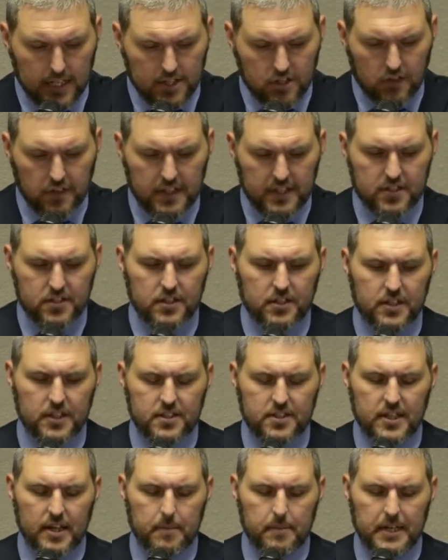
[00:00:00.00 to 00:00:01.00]
So this,
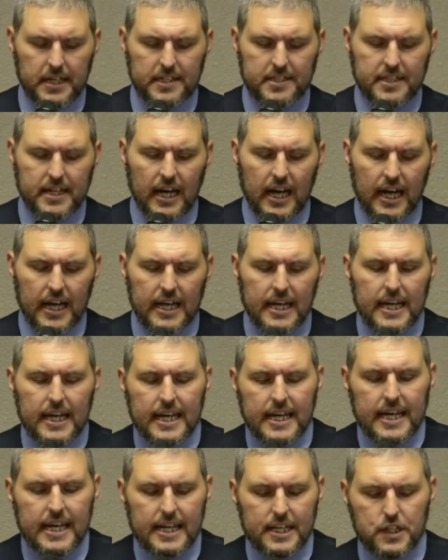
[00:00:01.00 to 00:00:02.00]
this Jimenez guy,
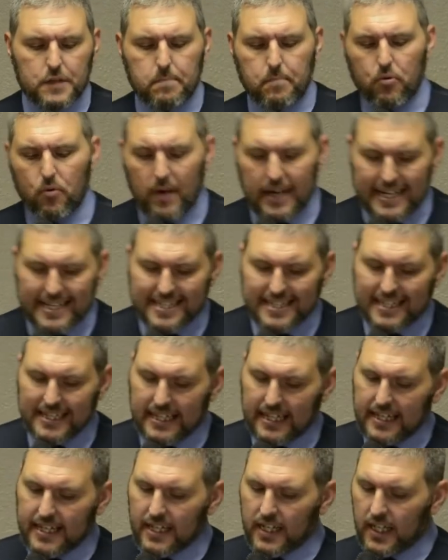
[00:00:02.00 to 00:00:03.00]
he is praising
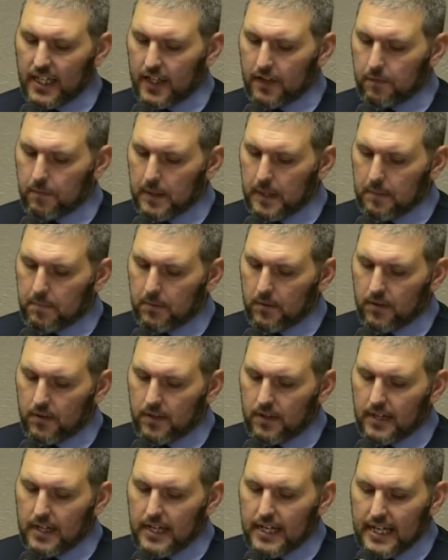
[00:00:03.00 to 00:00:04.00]
the killing of
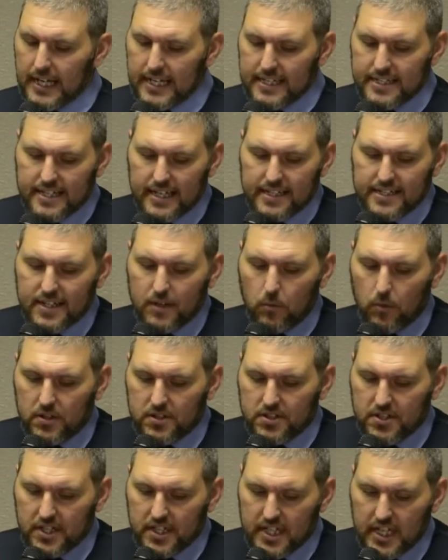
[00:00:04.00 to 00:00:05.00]
people. He says he
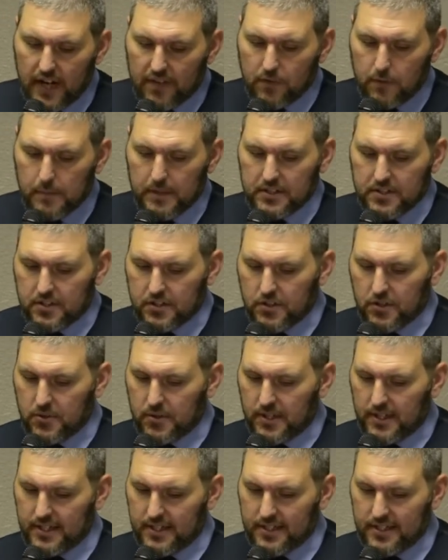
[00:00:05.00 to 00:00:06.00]
wants the government to do
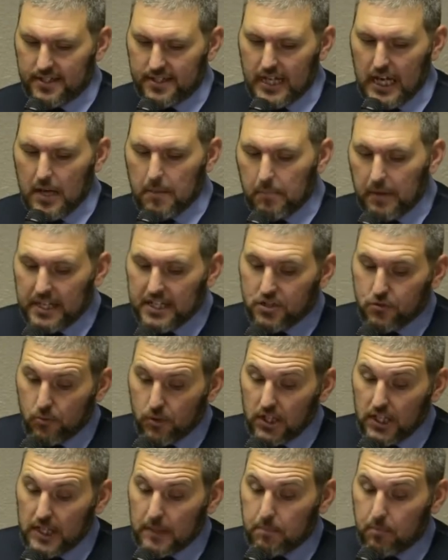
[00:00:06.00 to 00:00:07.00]
it, but he's
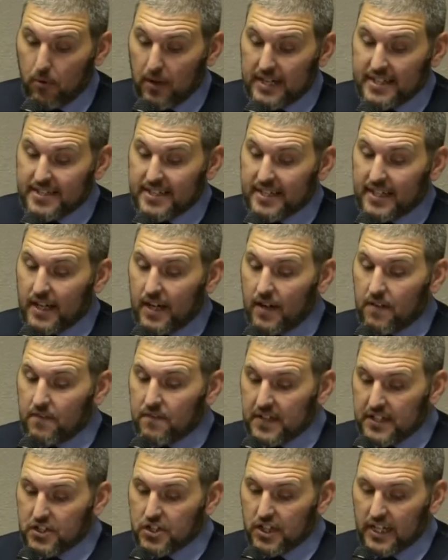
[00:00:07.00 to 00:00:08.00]
really praising
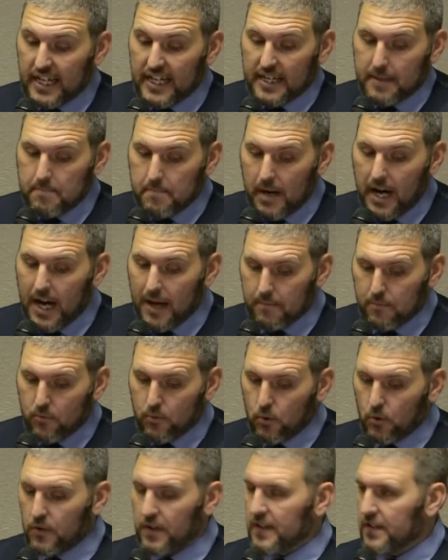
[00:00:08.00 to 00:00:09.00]
vigilante mob
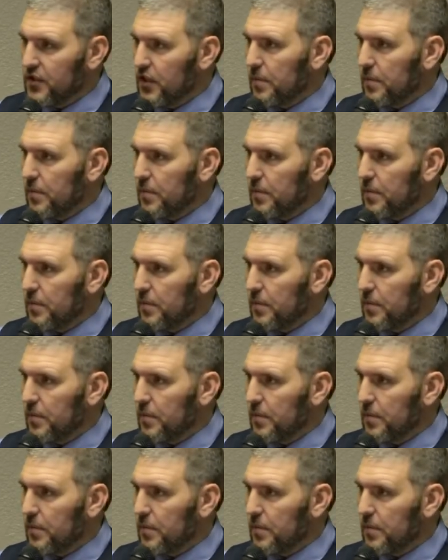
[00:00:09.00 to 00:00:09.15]
rule that